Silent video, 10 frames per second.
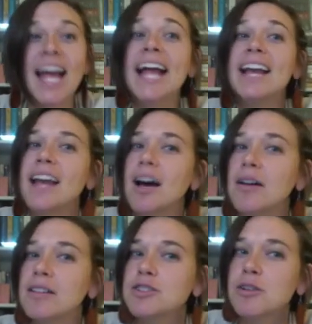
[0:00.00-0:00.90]
Now
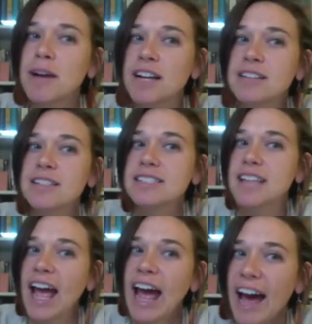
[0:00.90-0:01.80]
let's go back to this,
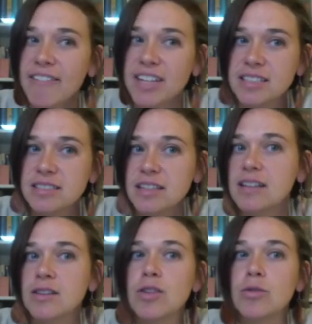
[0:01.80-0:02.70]
having
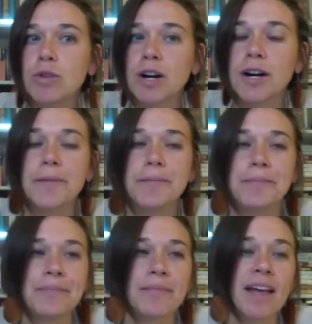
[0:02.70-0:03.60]
done the work.
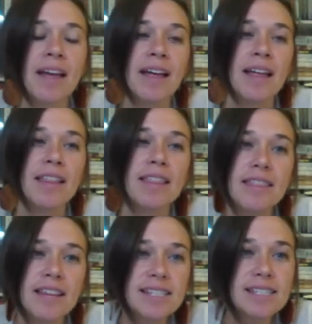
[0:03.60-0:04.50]

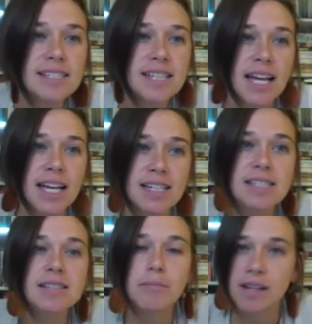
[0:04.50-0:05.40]
This is
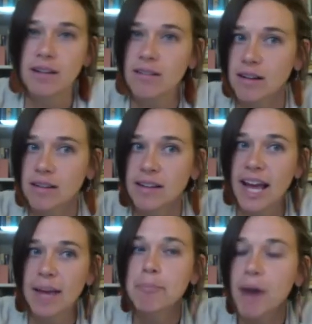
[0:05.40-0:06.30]
something called
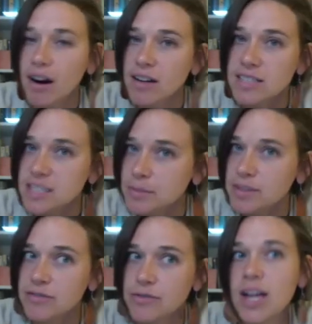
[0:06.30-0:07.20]
a
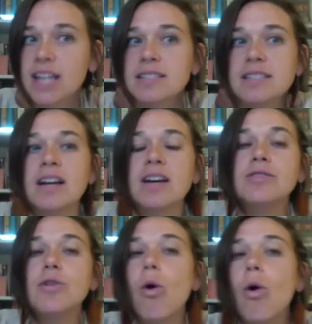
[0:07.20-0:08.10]
participial phrase.
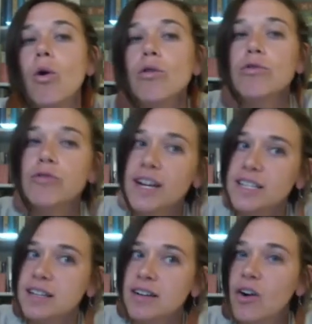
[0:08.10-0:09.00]
The whole
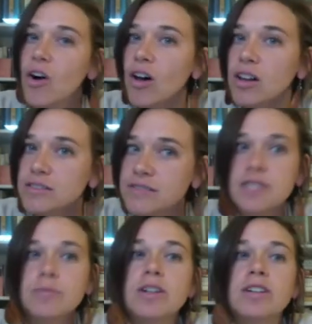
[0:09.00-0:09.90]
phrase here, all of
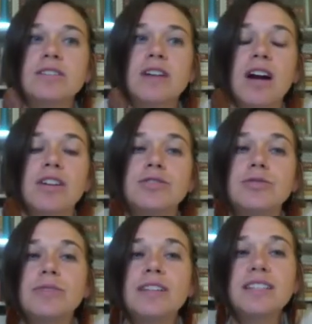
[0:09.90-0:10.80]
these words are
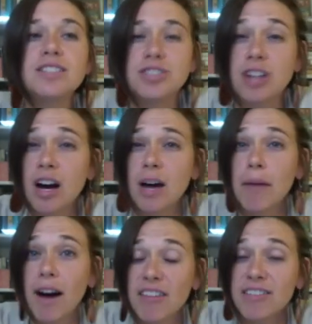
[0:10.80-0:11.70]
doing the job
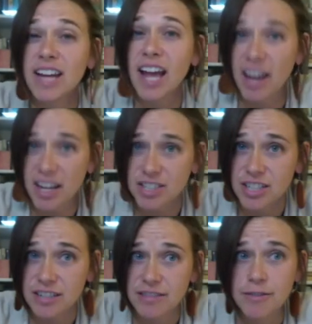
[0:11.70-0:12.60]
of an adjective.